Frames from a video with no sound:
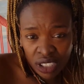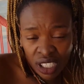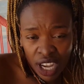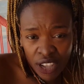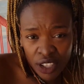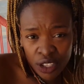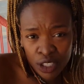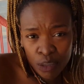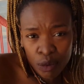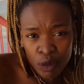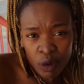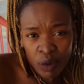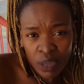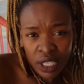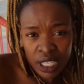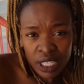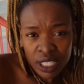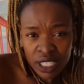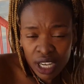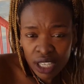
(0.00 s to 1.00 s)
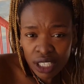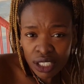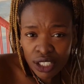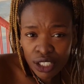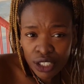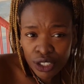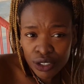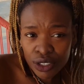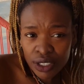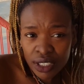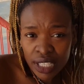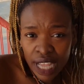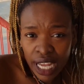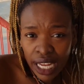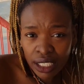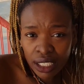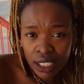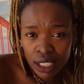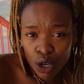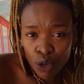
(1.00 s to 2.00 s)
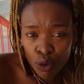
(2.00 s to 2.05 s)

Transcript: other Namibian youngsters that